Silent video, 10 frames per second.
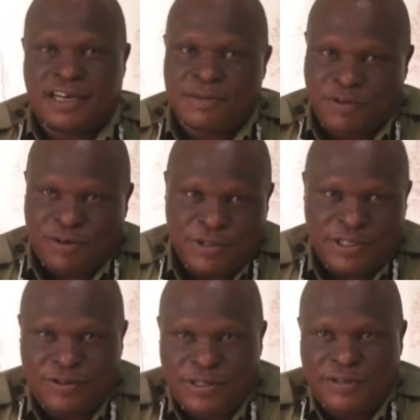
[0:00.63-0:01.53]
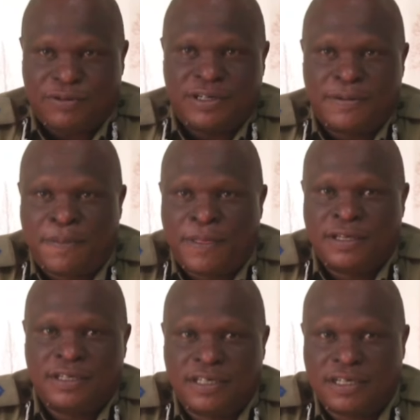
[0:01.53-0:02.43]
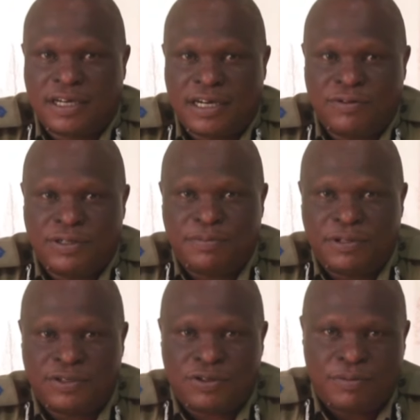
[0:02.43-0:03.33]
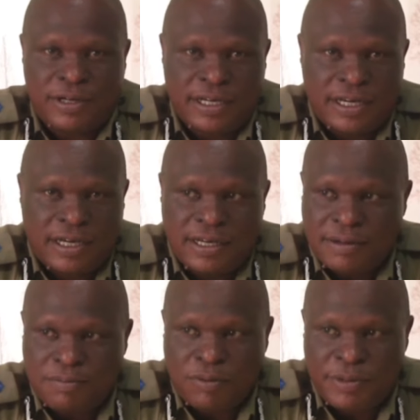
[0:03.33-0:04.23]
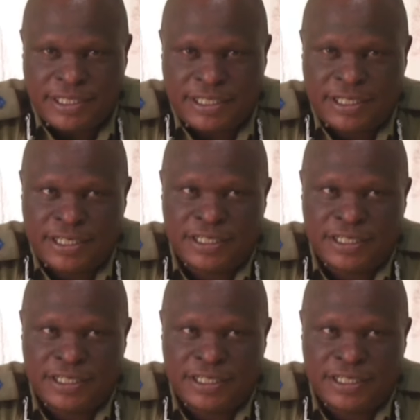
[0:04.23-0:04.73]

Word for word: I'm Robinson Diwa, County Police Commander, Bomet.